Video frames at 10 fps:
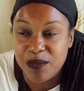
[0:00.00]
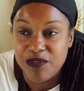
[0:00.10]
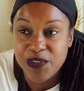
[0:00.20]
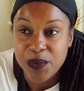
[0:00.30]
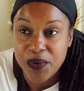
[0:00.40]

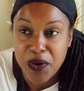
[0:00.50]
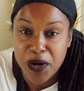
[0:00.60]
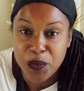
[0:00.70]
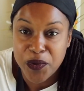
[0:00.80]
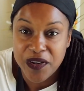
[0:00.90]
fluid
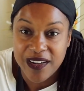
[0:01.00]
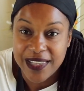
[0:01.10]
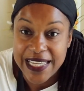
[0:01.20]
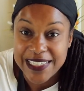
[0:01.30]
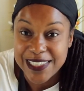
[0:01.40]
artwork on
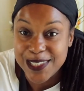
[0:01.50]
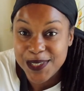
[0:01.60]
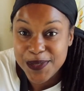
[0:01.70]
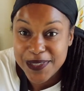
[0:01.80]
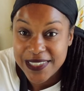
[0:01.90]
Lazy
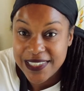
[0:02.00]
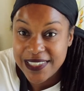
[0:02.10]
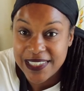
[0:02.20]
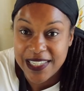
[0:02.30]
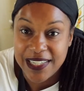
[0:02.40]

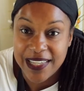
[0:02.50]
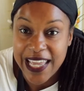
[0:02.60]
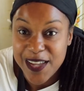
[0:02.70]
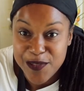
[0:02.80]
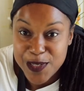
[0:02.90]
Susans and
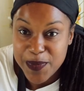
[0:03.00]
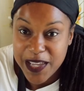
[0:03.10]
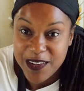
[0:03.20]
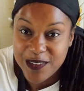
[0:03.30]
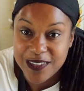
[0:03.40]
canvas
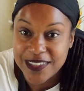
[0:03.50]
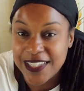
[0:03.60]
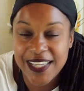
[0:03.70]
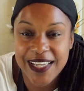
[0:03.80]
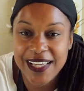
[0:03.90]
panels,
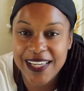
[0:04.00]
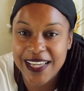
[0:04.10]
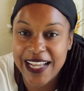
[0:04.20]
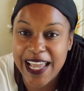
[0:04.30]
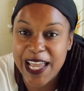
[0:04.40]

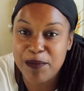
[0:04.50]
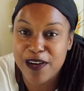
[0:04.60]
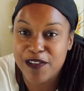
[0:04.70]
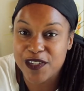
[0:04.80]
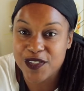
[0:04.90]
and I had my
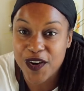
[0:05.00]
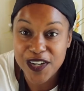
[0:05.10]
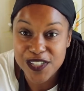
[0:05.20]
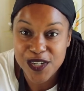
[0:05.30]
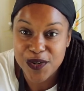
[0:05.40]
first
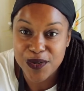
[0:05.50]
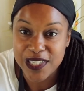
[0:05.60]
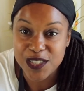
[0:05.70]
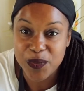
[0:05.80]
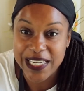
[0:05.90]
art show
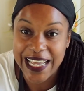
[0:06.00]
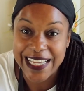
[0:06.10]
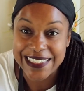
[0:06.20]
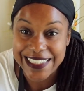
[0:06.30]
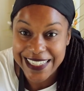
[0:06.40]
in
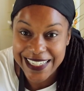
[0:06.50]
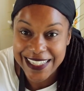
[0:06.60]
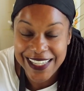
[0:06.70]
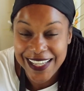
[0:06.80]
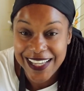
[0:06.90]

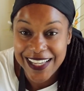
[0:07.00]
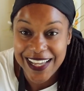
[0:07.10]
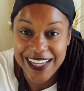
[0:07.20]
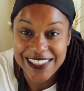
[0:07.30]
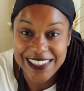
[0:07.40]
2018.
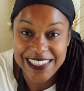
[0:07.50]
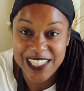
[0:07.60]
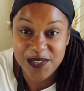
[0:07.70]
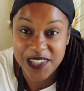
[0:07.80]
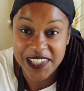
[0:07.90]
I actually
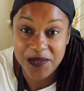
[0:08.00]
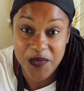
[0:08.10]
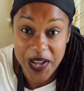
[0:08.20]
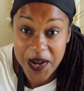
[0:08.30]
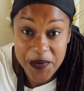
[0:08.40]
did really
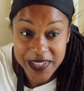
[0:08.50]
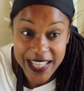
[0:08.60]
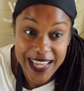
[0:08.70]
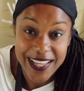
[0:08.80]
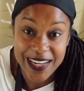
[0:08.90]
well with
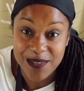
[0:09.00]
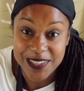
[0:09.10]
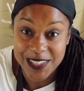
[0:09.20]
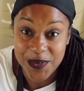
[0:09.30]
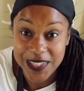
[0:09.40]
that, and I was
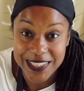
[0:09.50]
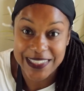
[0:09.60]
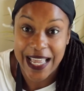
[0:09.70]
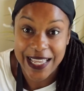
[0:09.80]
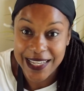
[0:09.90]
so
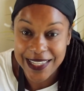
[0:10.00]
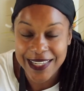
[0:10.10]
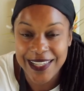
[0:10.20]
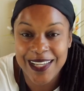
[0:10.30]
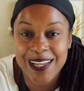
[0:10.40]
excited,
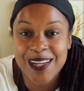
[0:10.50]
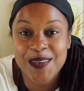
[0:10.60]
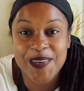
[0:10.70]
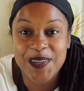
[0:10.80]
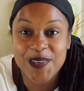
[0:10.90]

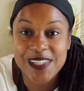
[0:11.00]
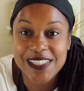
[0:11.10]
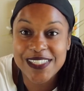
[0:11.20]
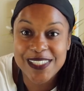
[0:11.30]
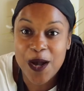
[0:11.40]
but it was
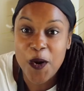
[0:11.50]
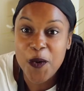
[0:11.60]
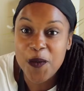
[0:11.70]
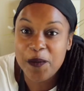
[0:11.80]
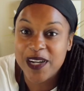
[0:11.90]
just
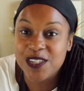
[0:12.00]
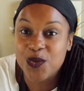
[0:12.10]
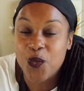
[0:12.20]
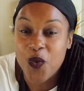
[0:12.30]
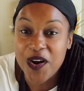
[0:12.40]
so much
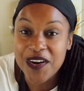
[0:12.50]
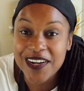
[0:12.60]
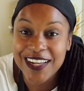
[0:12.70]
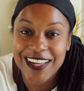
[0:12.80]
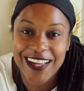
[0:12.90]

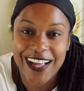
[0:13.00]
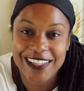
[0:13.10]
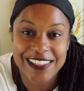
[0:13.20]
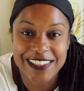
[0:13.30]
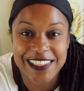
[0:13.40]
work. I
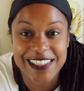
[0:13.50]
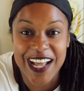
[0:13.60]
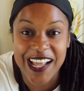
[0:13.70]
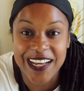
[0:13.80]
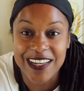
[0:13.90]
just did
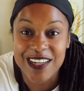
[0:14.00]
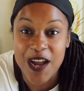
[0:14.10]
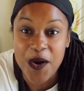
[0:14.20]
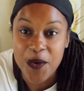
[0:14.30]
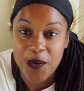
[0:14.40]
not
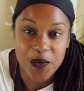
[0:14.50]
know